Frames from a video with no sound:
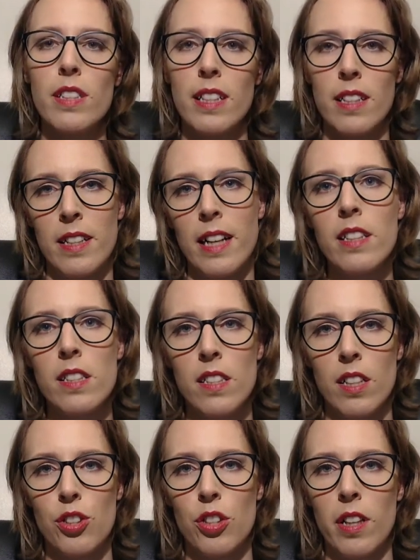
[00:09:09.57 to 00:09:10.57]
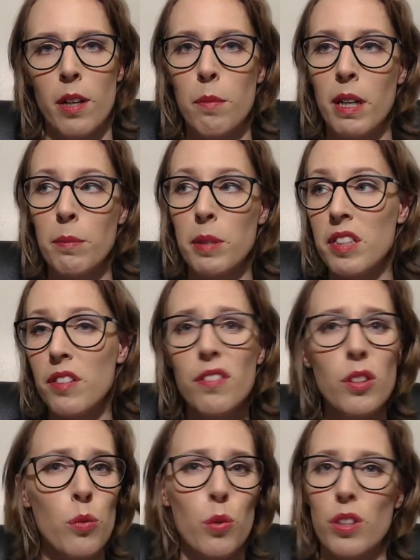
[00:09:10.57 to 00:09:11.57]
in a next session there might be
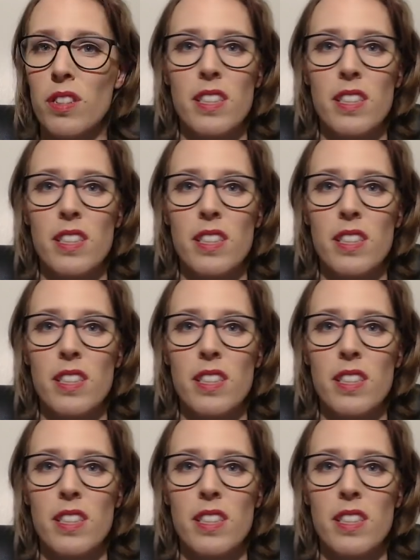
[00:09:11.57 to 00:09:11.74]
different words